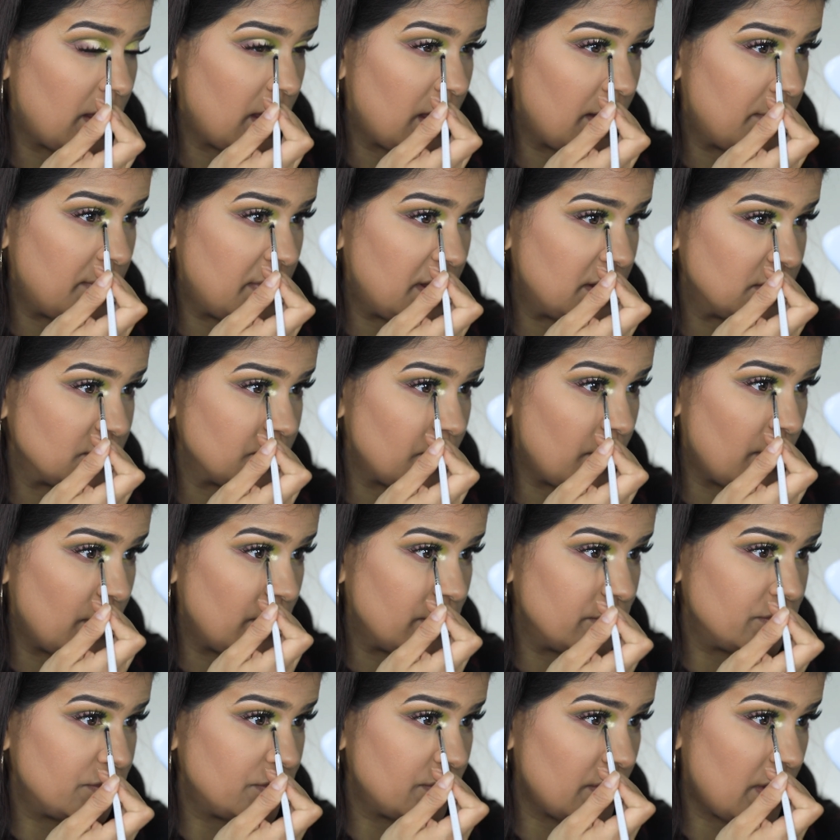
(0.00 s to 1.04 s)

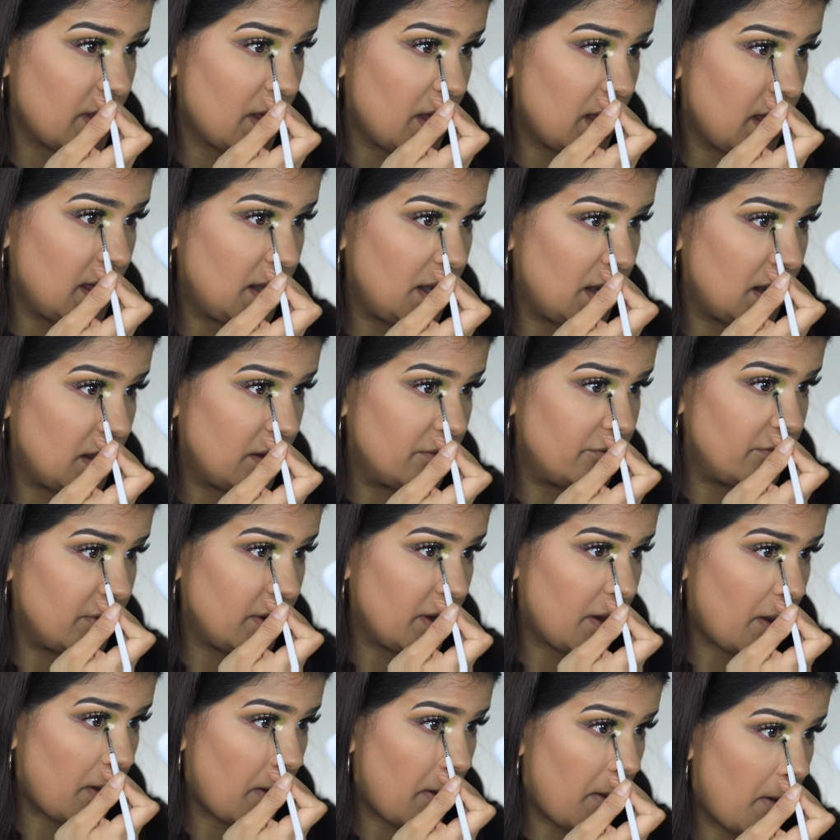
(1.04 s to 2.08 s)
Amazeballs. I love
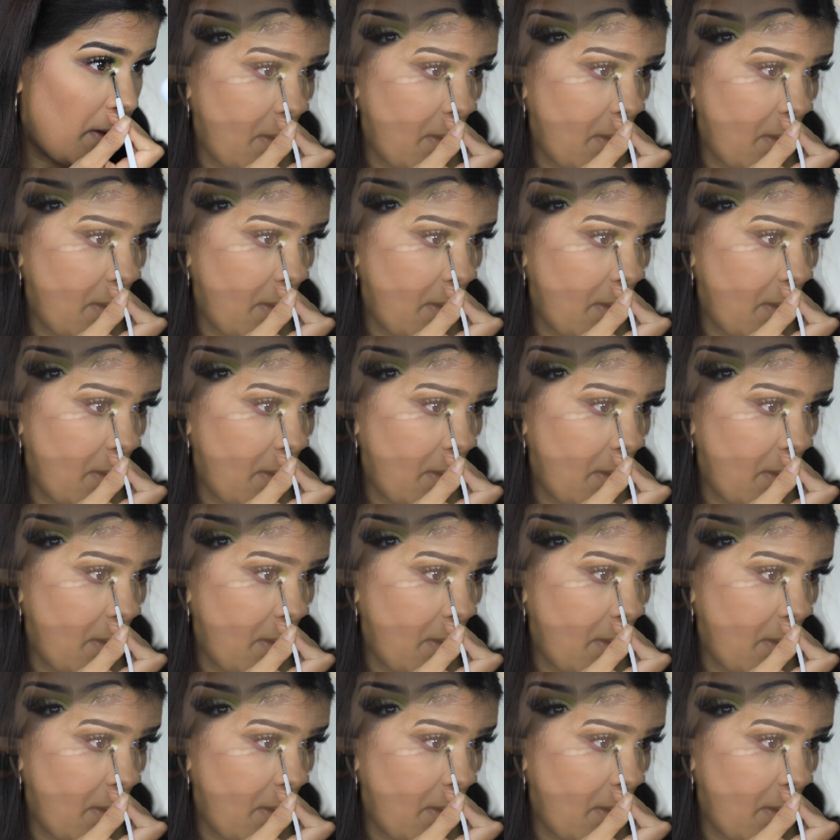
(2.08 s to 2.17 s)
it.